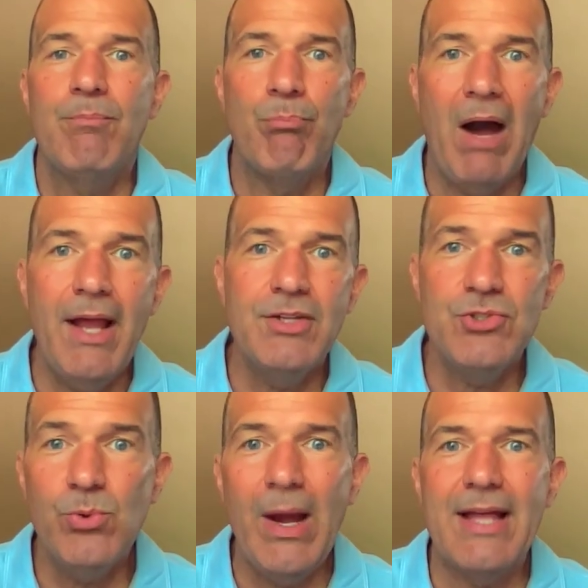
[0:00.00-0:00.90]
Buy
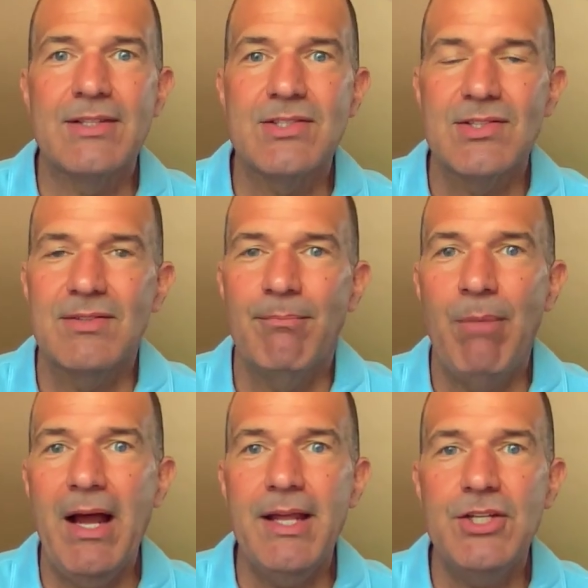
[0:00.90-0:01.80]
duets,
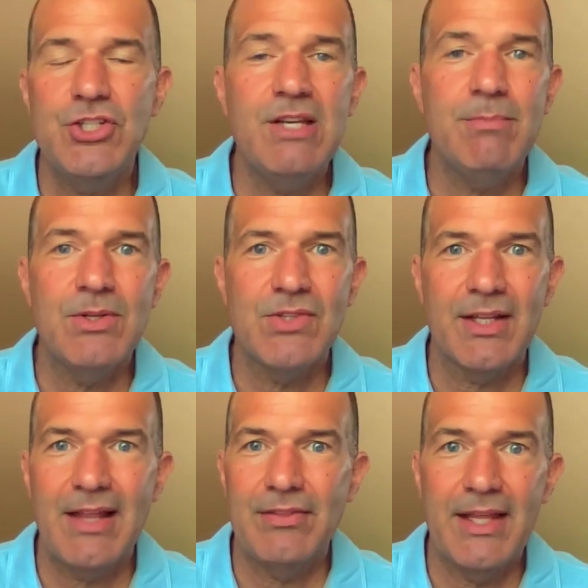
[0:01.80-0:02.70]
buy sheet music
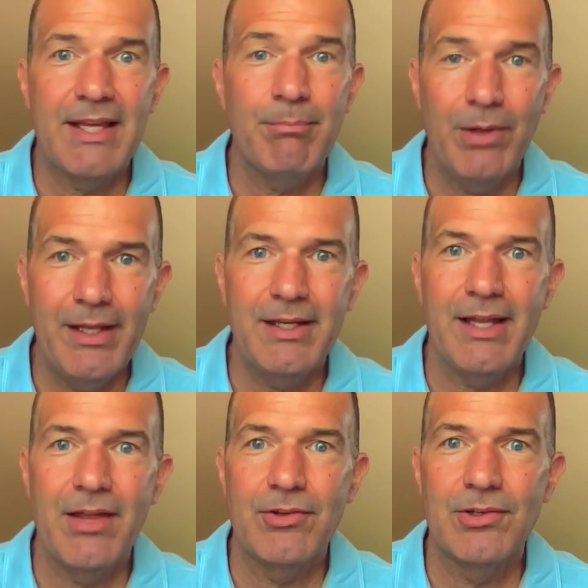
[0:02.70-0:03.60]
that they can play
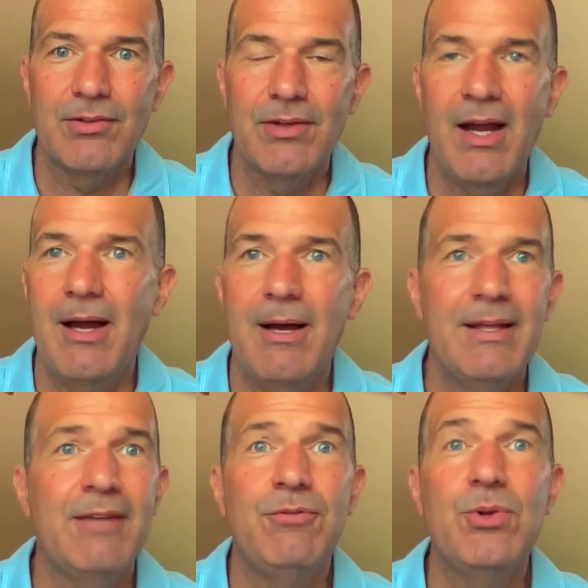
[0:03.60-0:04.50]
together.
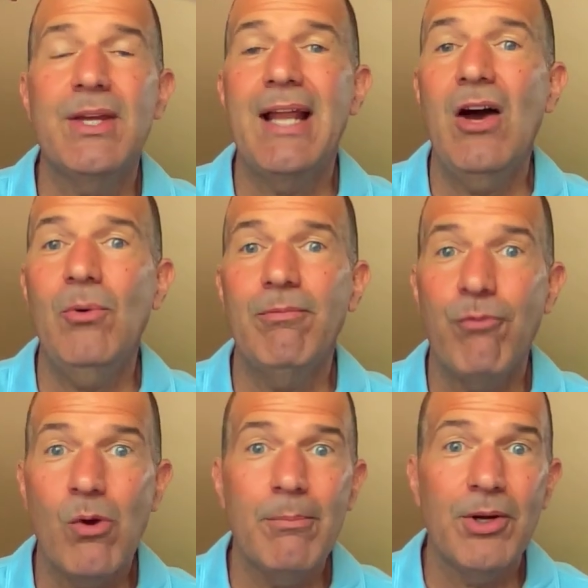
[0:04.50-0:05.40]
If you can help
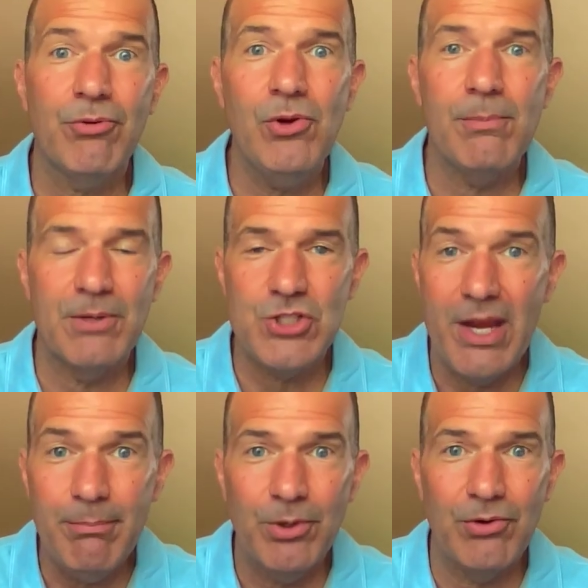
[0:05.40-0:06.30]
form a group, a
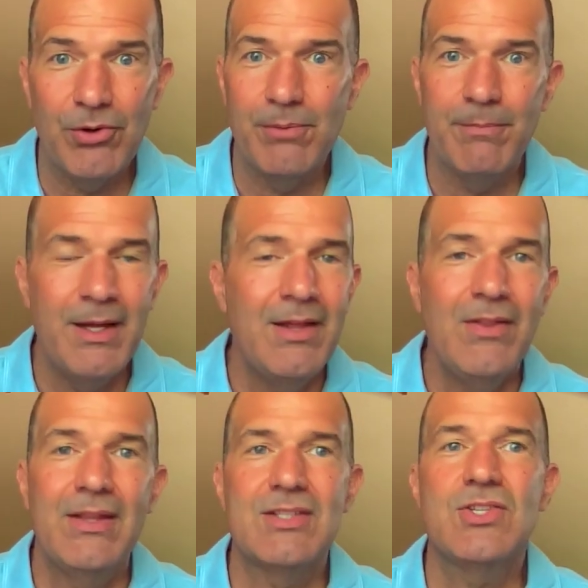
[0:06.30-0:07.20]
chamber group,
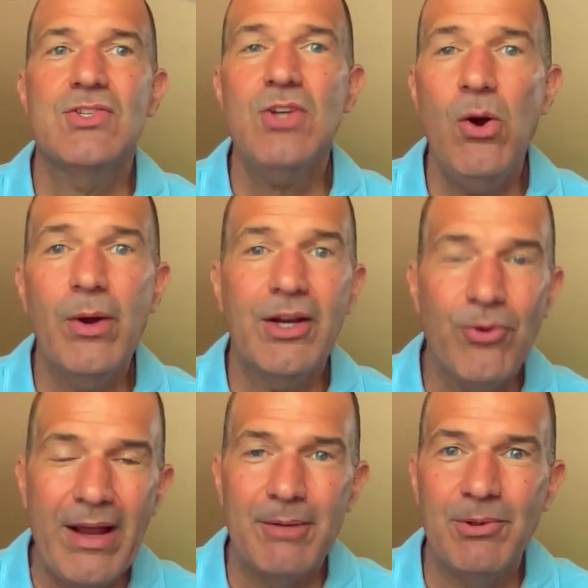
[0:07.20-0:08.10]
that's so
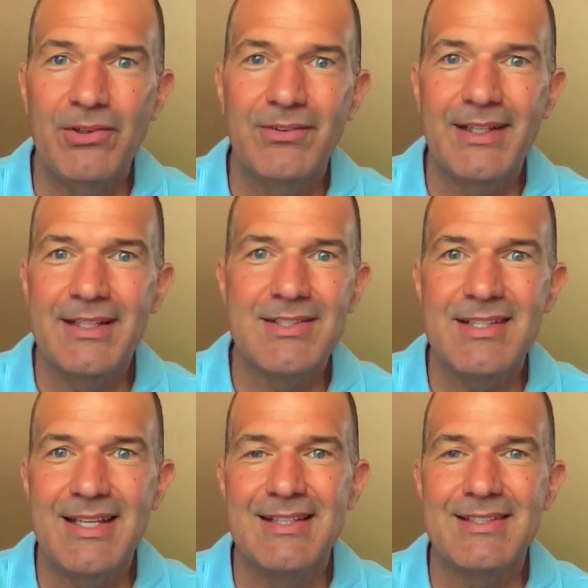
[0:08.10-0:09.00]
incredible. It's
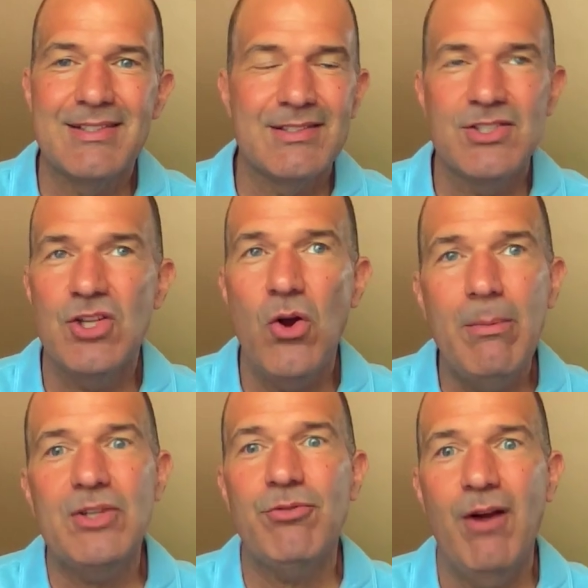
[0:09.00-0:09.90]
so
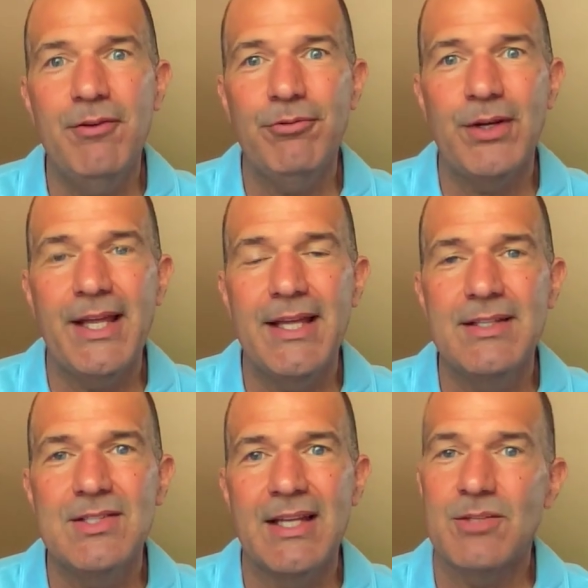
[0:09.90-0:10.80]
much fun for
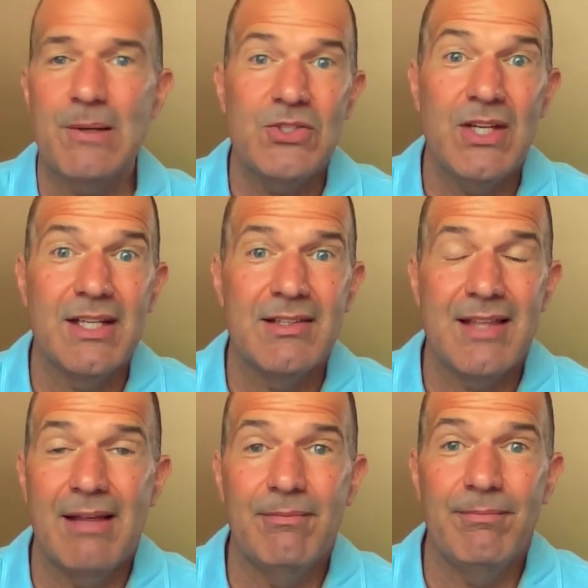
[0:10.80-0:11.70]
kids, and especially
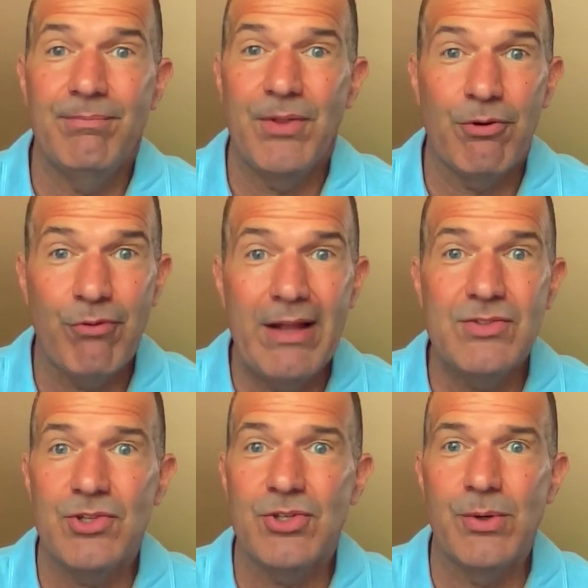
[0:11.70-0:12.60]
that their
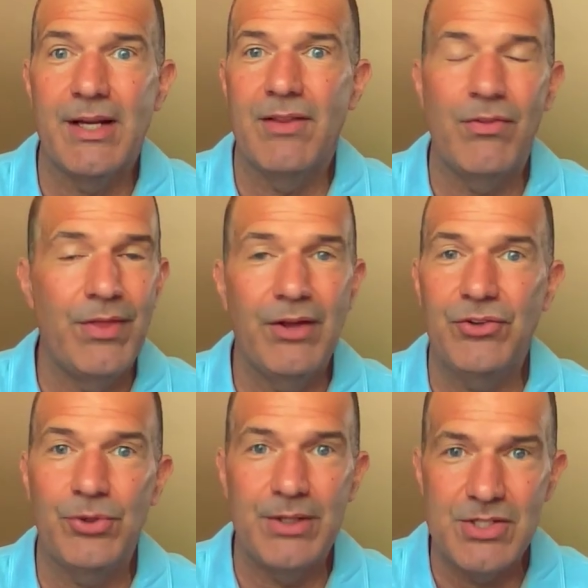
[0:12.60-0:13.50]
friends are doing it, they'll
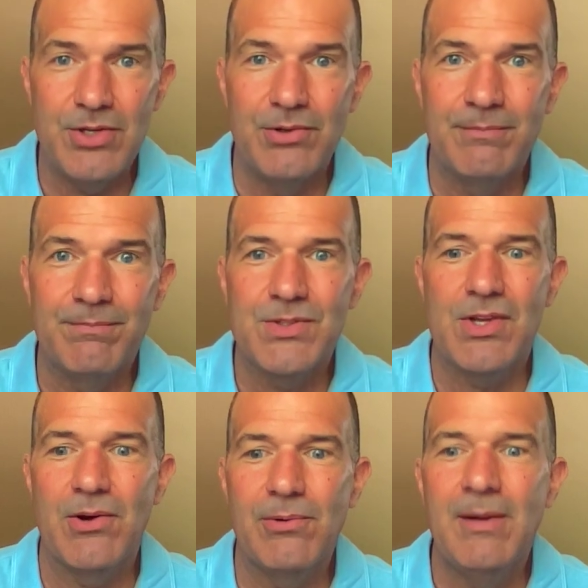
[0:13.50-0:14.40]
do it too.
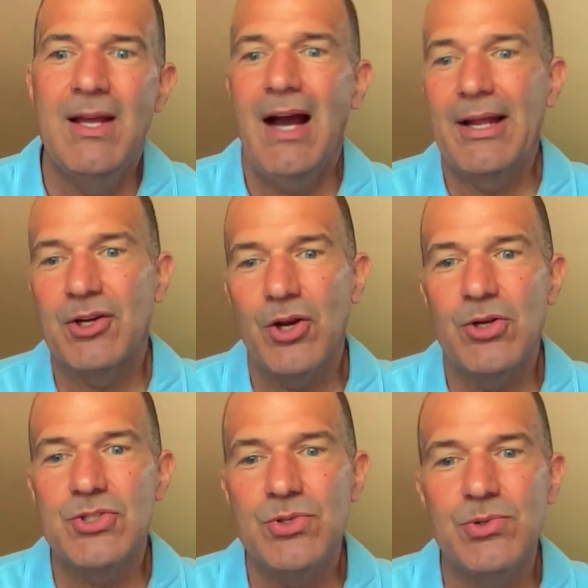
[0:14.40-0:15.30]
So I
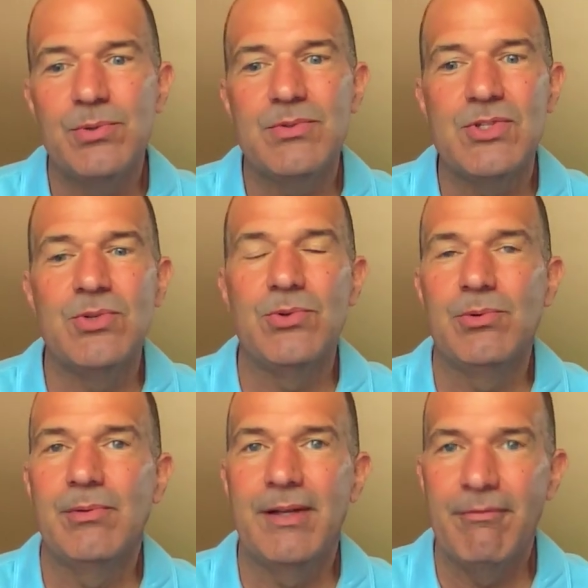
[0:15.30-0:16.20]
encourage you to
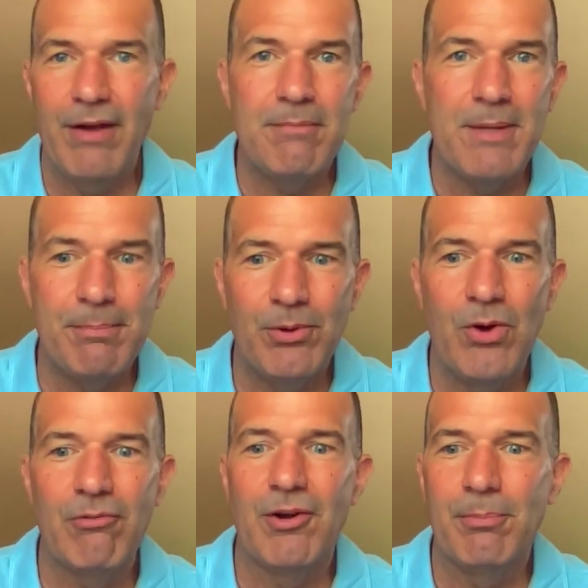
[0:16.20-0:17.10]
invite people
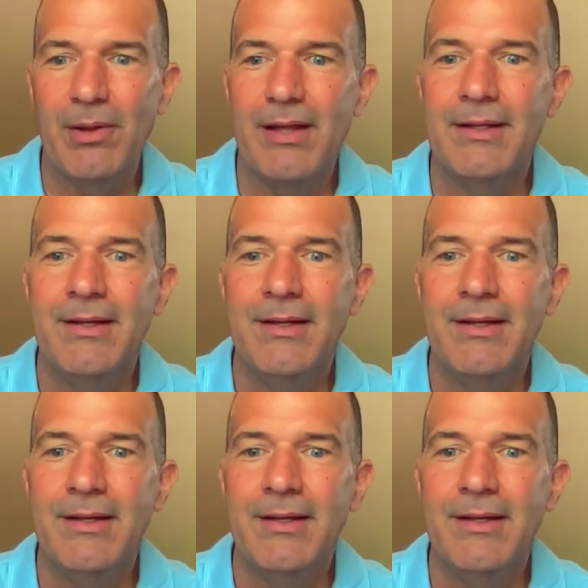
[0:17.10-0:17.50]
over to play.